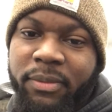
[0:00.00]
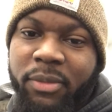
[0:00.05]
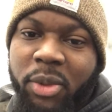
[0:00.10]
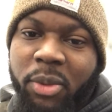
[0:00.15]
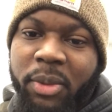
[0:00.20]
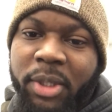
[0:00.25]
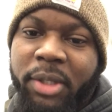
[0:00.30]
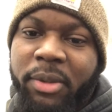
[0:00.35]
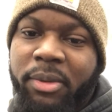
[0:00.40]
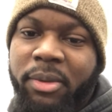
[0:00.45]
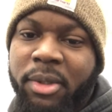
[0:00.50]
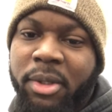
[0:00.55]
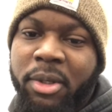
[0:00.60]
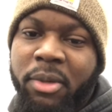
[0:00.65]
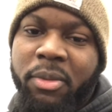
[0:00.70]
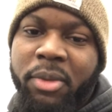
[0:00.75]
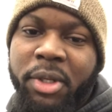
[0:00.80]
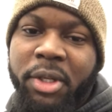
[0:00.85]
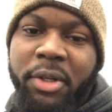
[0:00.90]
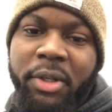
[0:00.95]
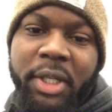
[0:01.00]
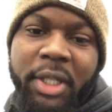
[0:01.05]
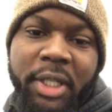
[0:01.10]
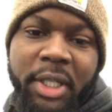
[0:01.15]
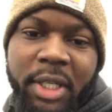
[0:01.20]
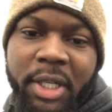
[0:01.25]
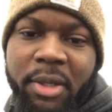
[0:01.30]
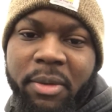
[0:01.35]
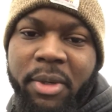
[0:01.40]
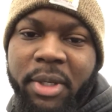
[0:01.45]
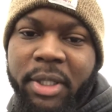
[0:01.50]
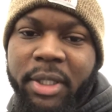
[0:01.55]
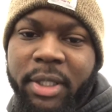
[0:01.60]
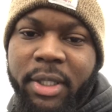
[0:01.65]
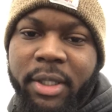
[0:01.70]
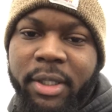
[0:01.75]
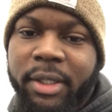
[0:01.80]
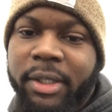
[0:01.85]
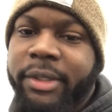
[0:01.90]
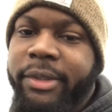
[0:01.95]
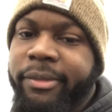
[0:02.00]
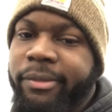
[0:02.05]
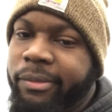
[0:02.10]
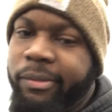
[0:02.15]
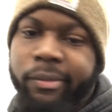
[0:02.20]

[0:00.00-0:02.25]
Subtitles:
When you gonna get done working on it?